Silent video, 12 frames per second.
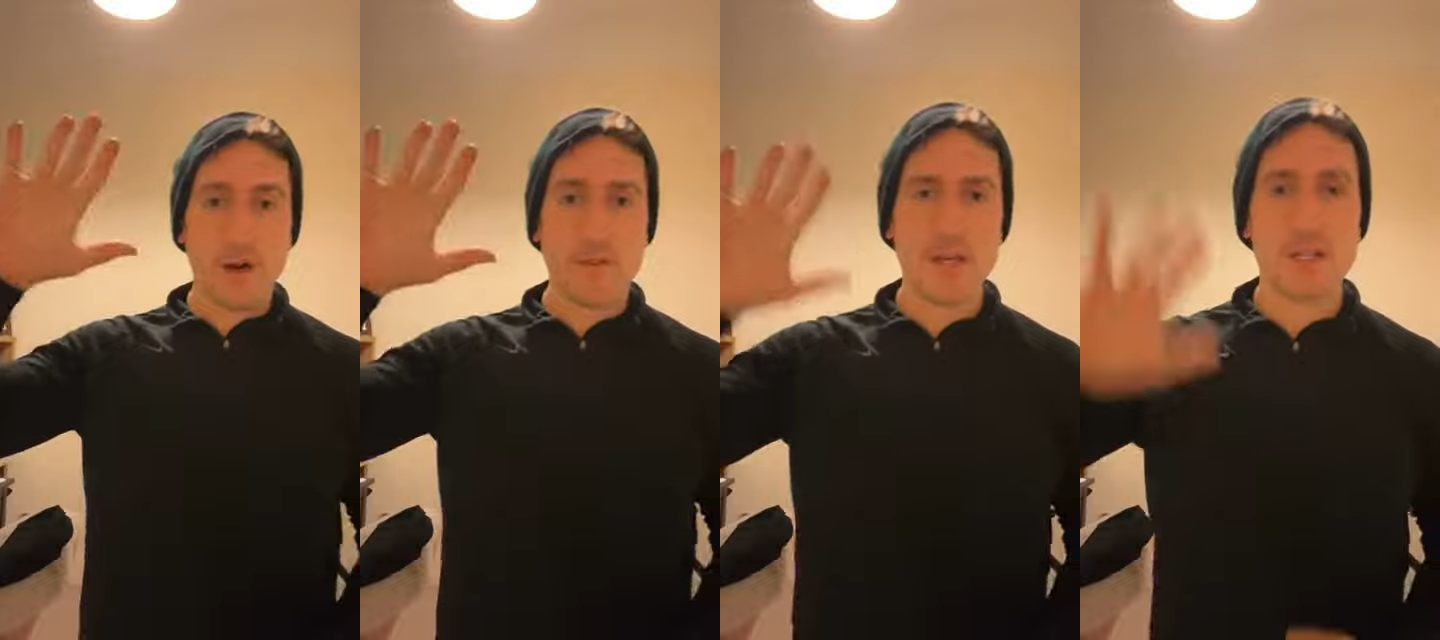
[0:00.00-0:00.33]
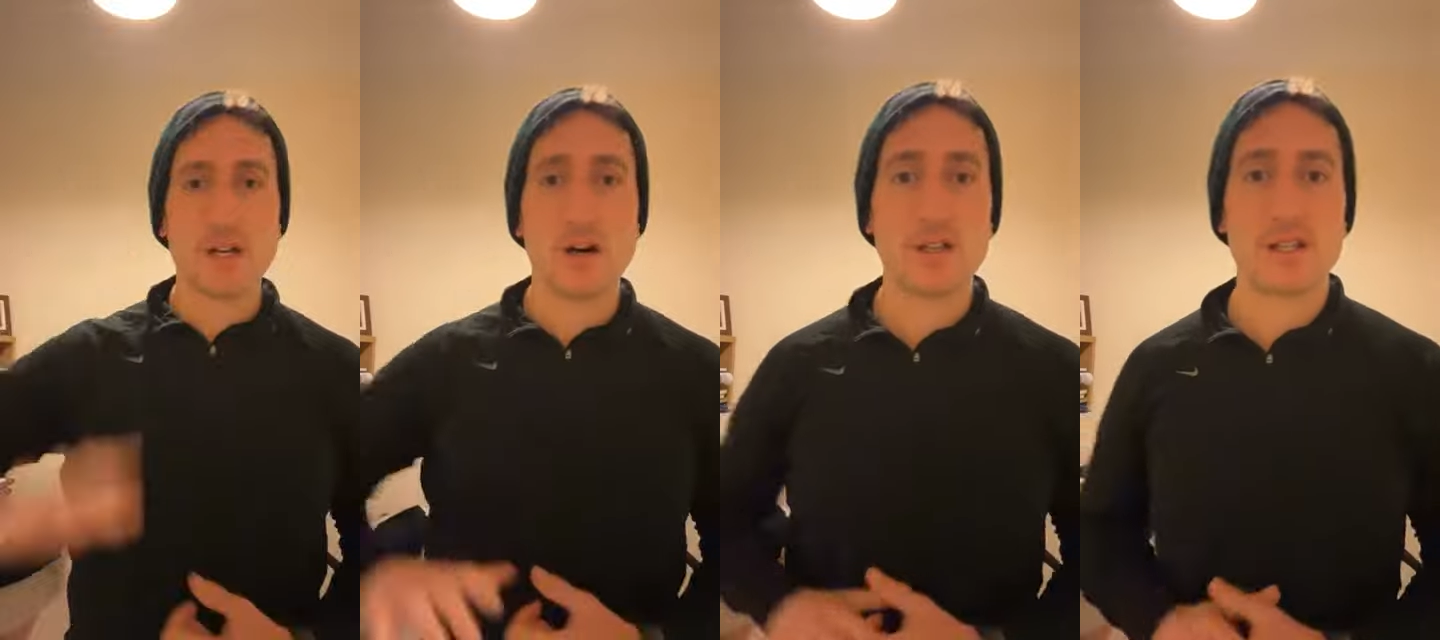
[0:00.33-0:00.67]

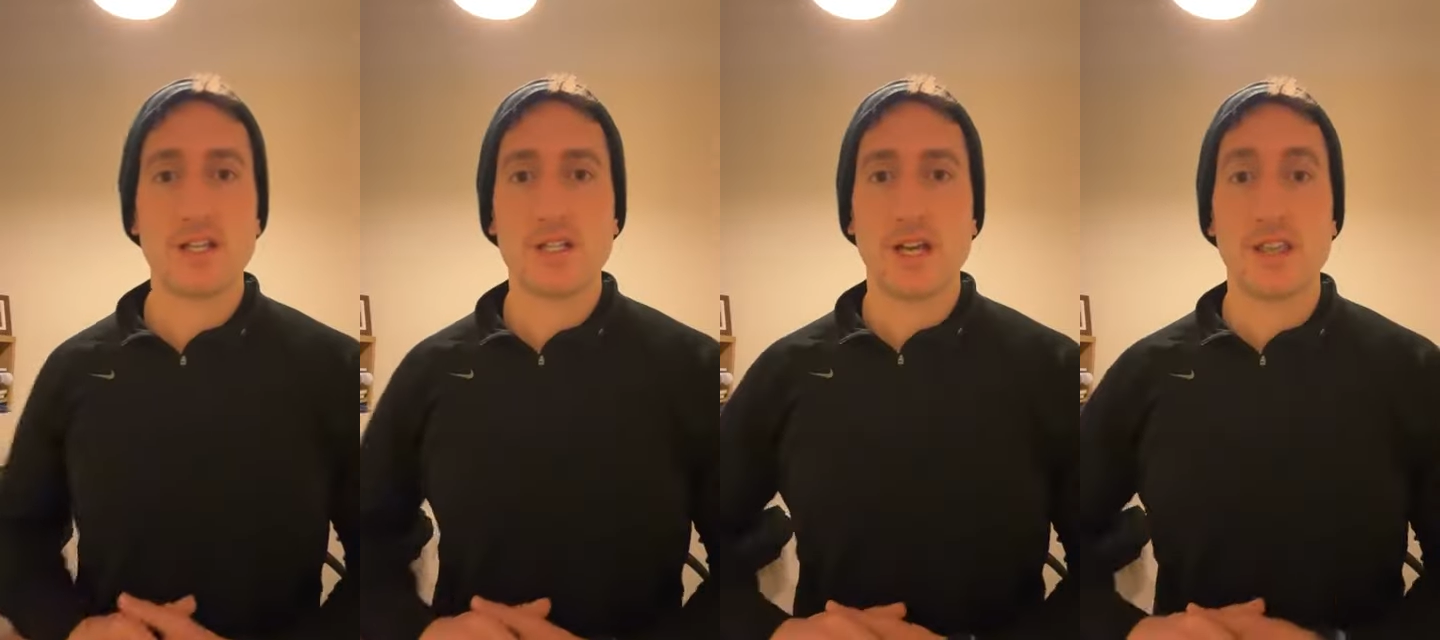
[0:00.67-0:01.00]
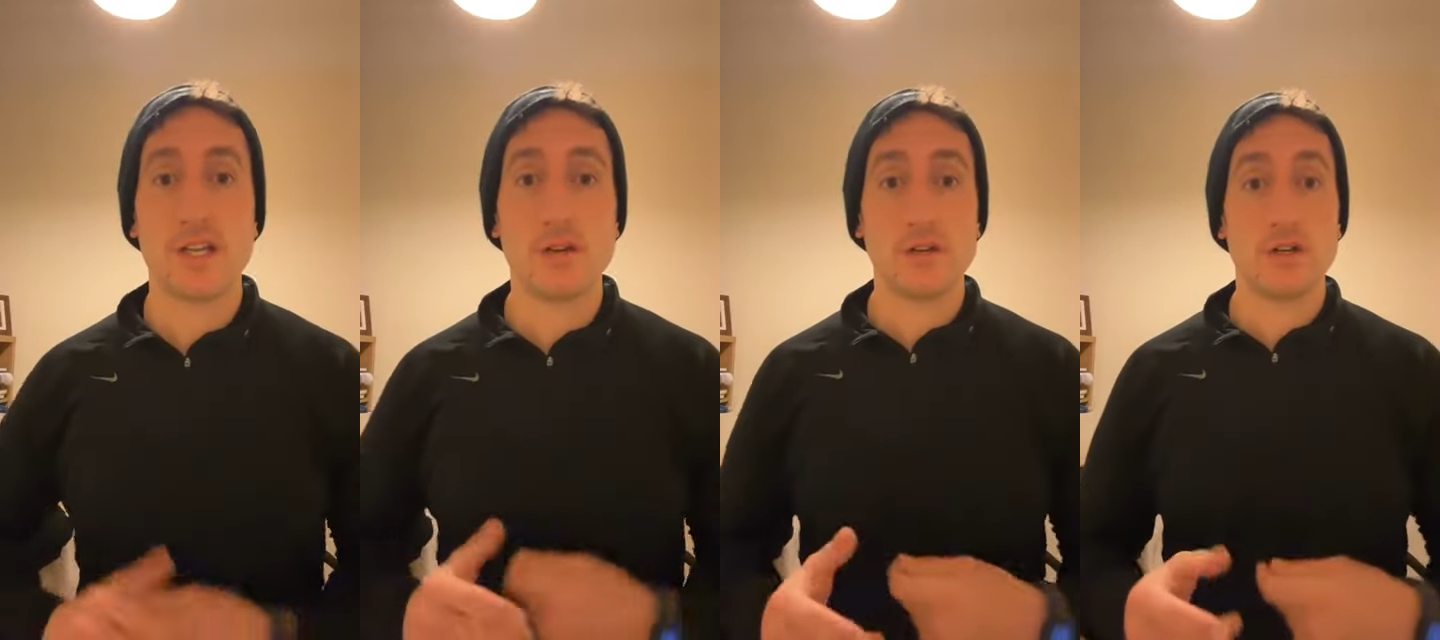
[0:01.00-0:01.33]
5-minute tasks each day
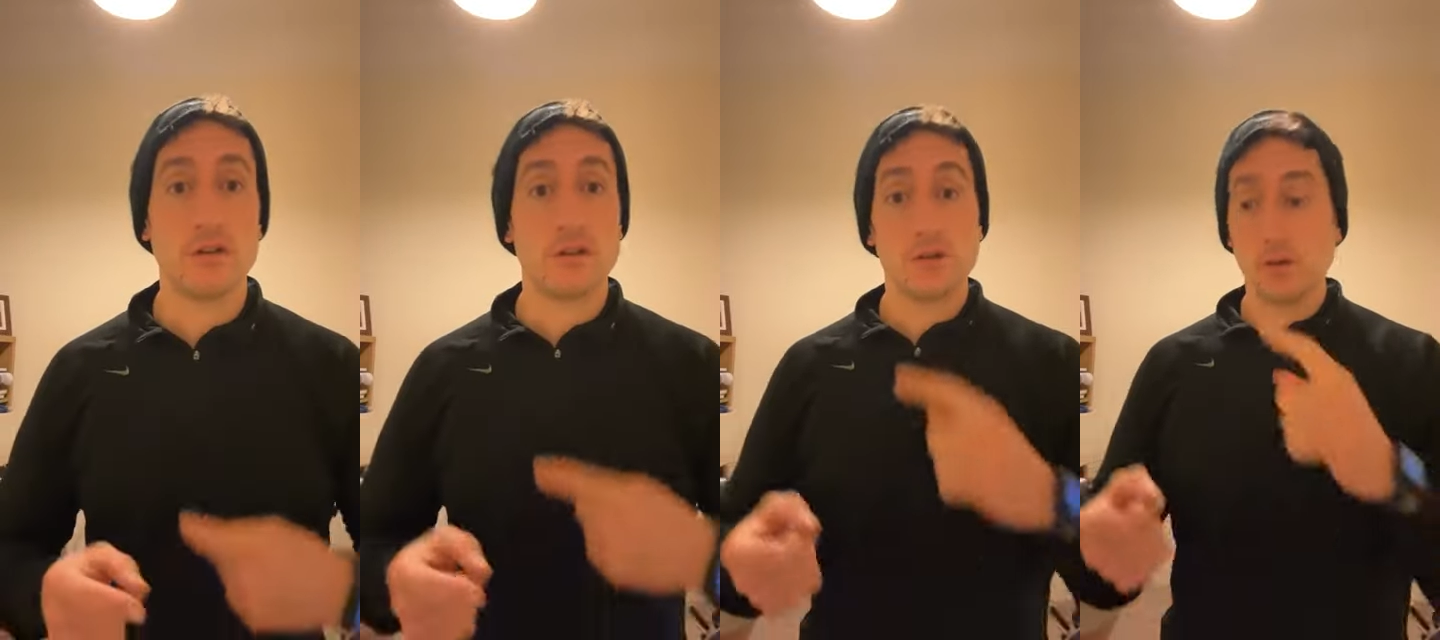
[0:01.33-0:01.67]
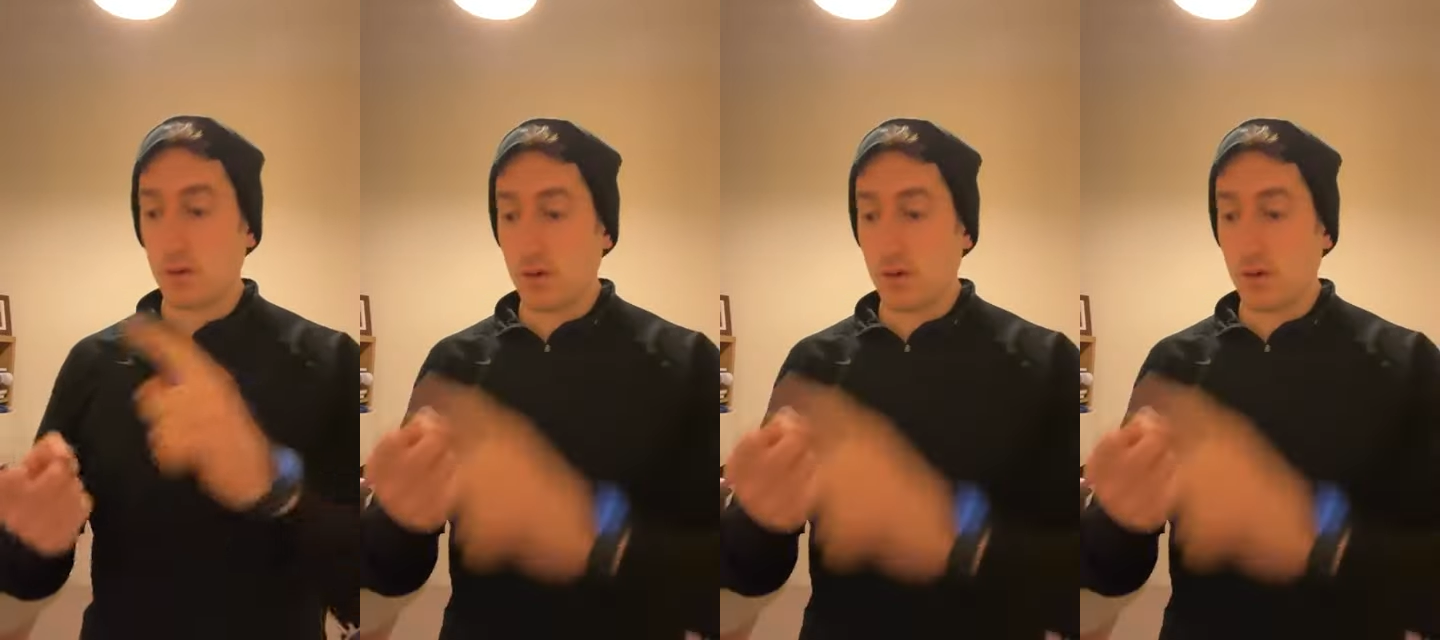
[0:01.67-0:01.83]
that you can do to